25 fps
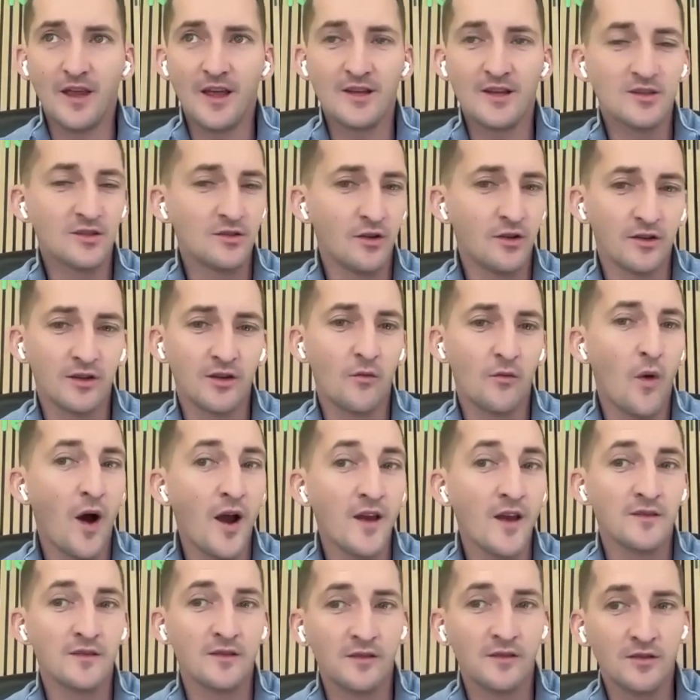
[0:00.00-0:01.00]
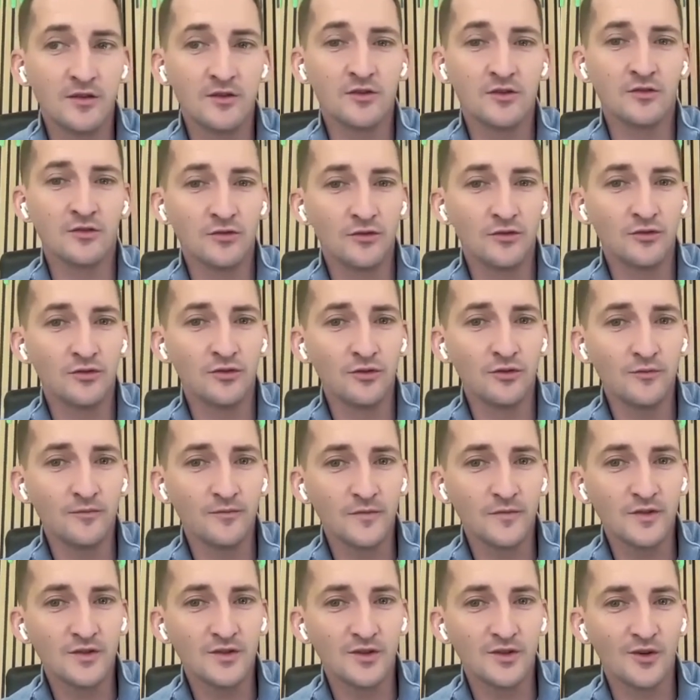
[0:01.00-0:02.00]
it's not a wise decision to do.
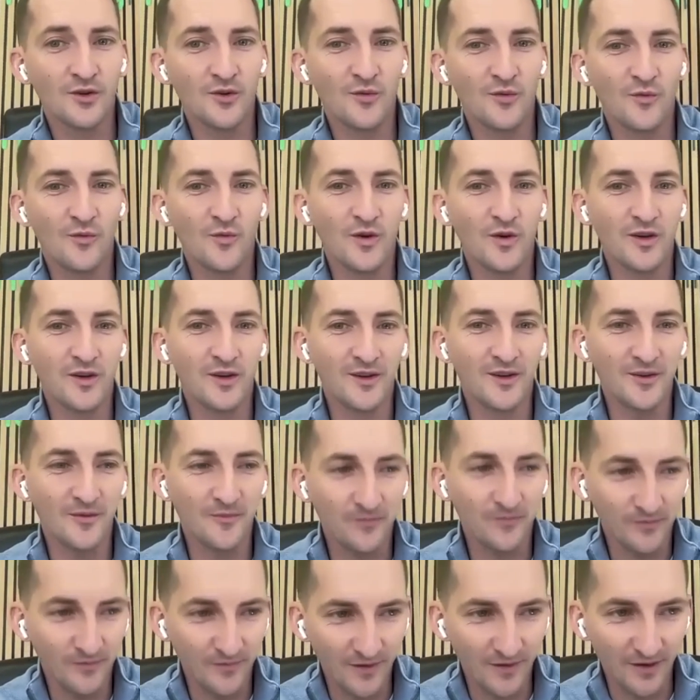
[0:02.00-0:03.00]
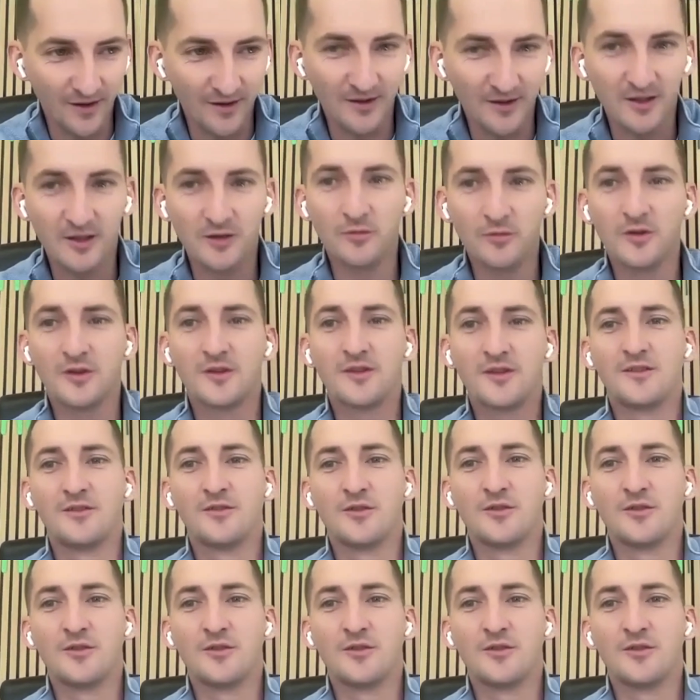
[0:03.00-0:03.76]
So we a little bit,